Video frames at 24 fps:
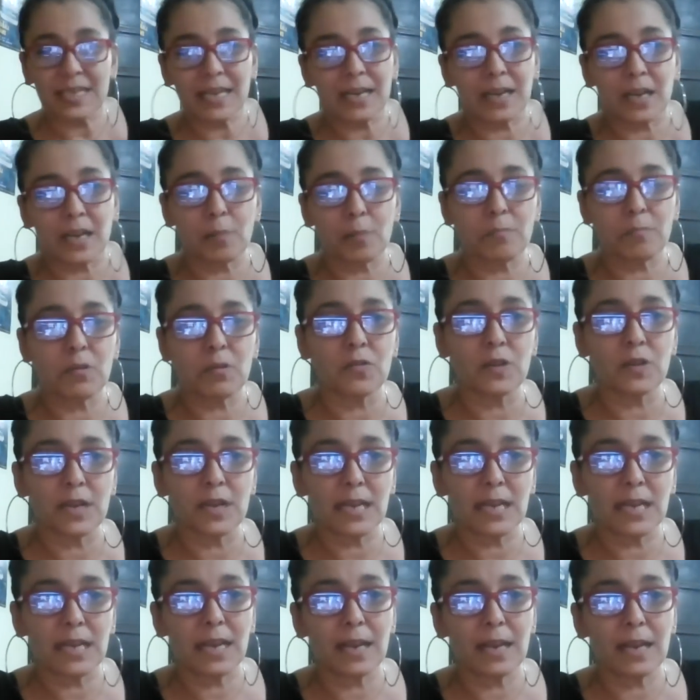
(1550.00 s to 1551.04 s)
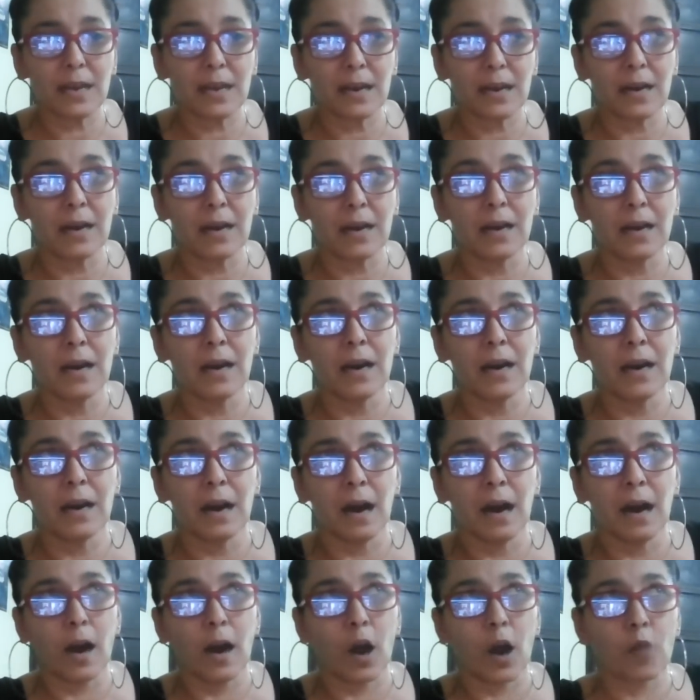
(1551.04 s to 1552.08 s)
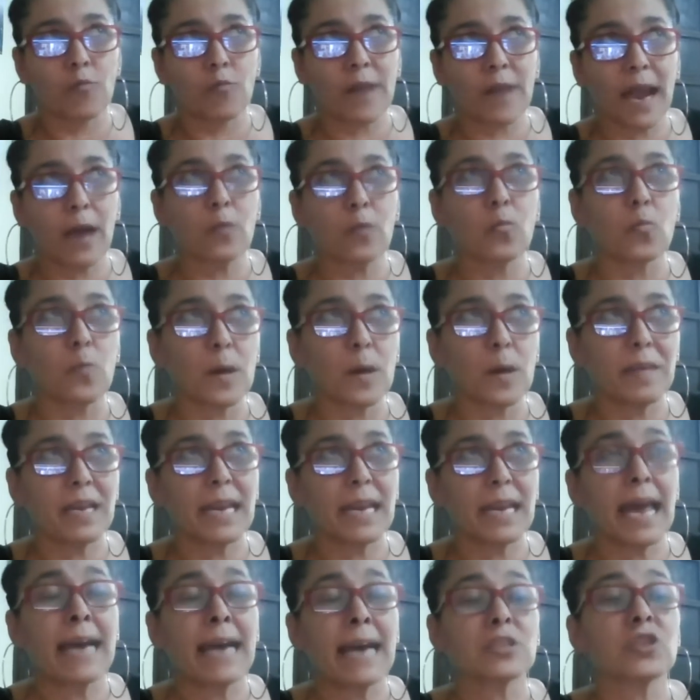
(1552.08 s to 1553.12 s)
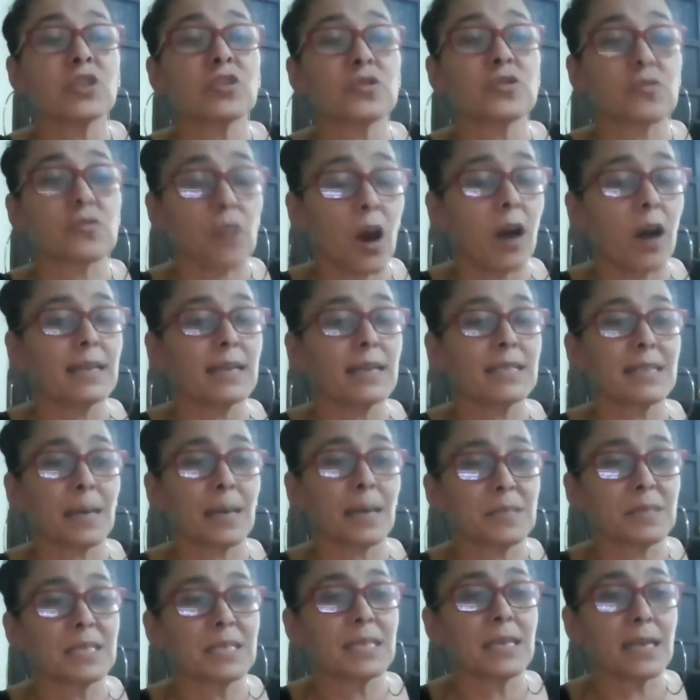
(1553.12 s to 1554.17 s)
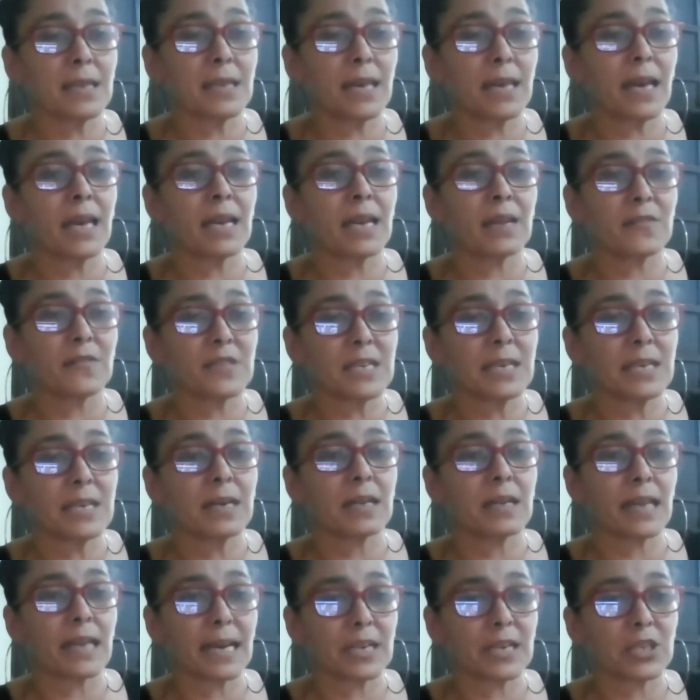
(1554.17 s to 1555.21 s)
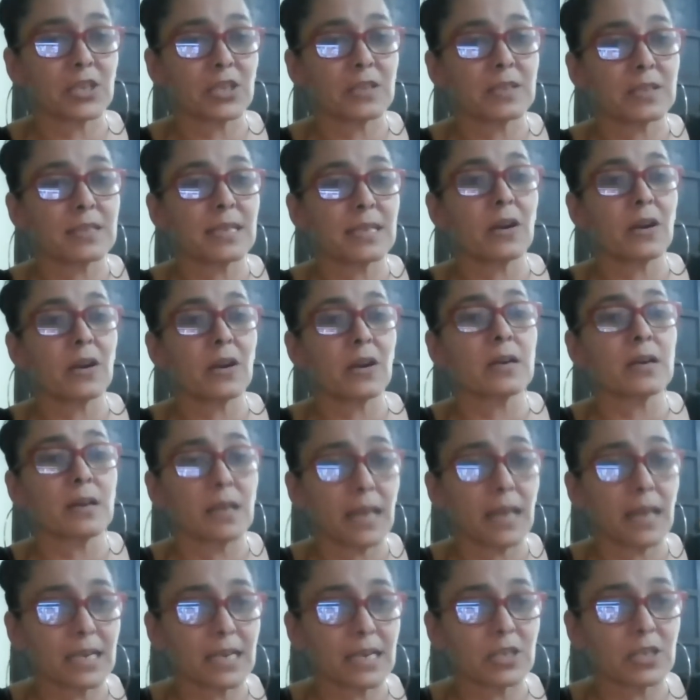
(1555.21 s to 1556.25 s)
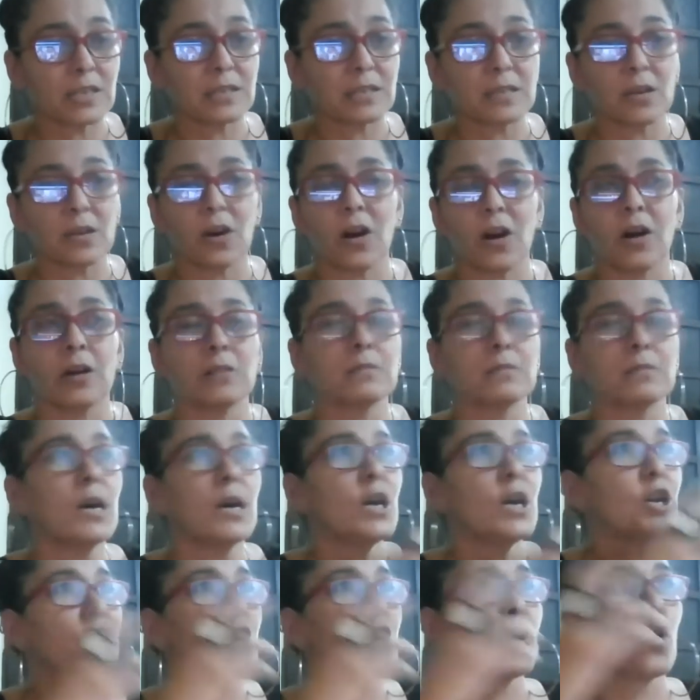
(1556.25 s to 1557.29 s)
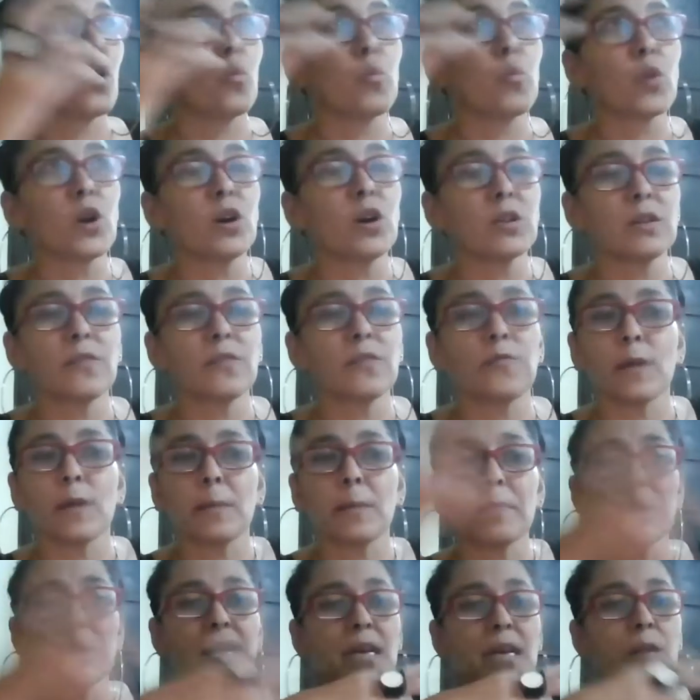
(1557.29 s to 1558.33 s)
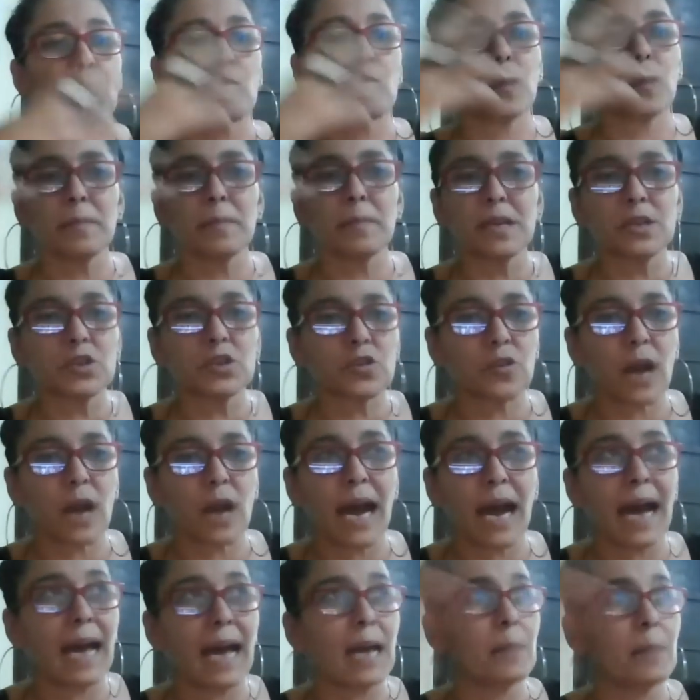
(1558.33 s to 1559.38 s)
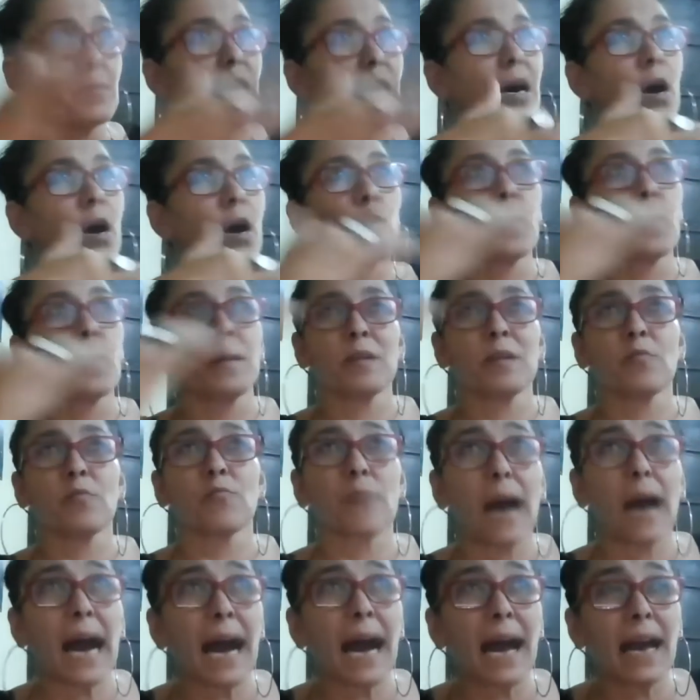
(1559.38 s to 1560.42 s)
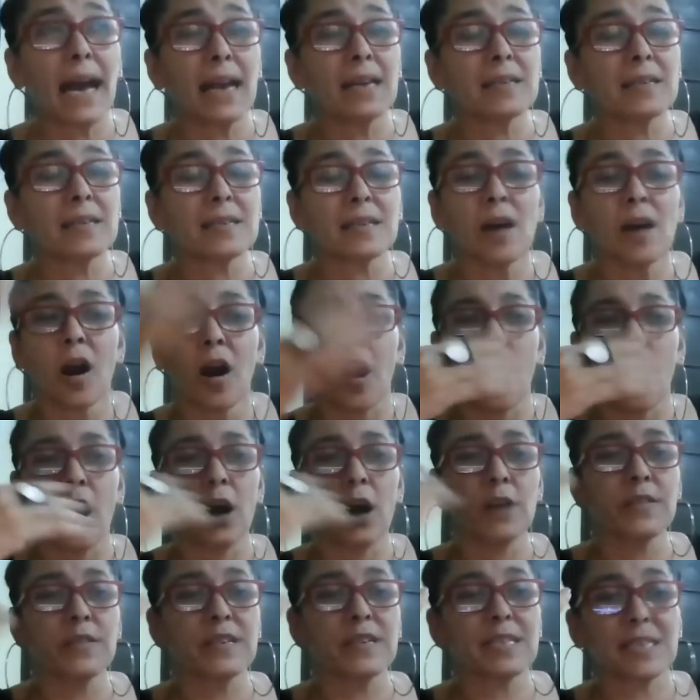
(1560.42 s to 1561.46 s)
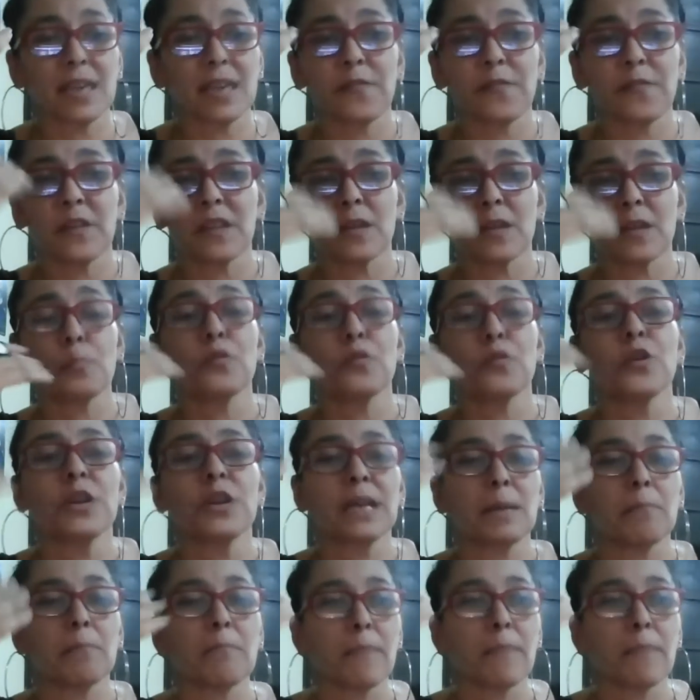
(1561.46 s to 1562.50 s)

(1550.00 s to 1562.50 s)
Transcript: I've never seen a community around women as strong as I'm seeing the NFT collections. There are collections called, you know, World of Women, Women Tribe, Women Rise, all this stuff, and they're putting